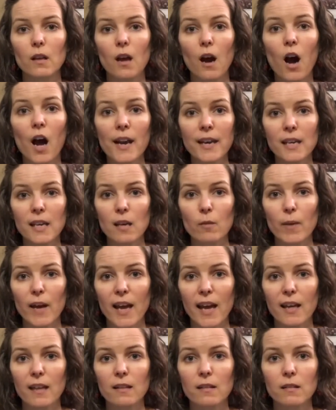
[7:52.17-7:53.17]
on
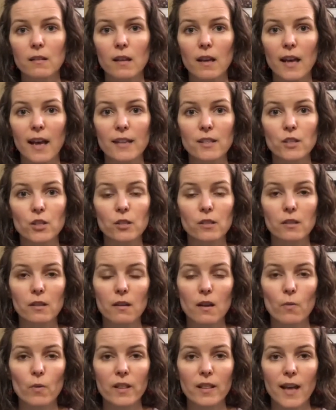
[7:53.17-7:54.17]
eBay as you're
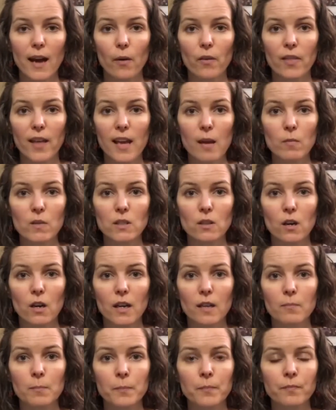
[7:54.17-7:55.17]
dealing with that with
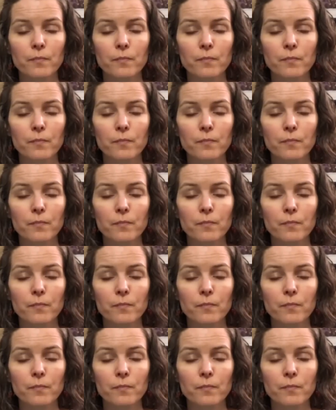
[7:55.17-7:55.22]
Amazon.